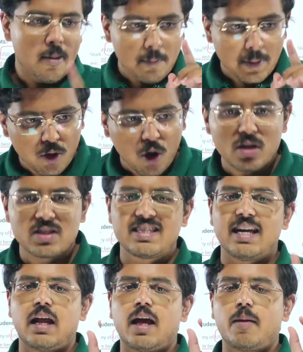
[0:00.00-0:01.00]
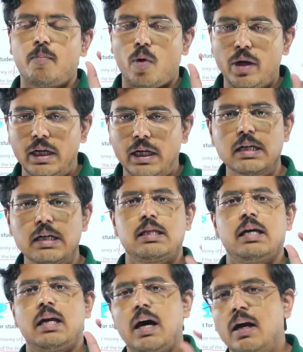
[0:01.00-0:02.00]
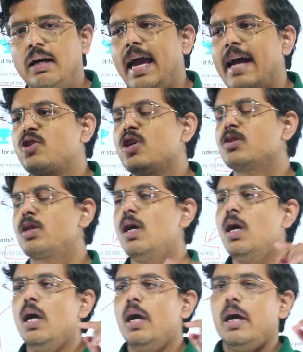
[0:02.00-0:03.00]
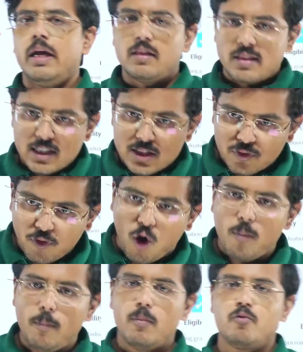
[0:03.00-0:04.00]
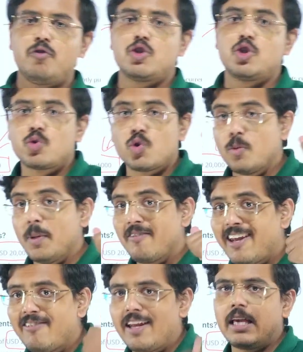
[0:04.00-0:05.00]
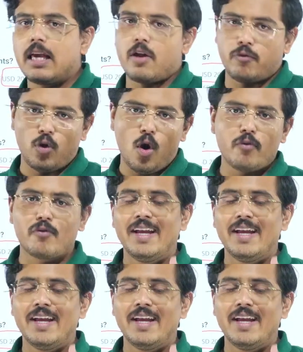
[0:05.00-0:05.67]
Because there are pointers, there are catches in this form which you should be very, very careful of.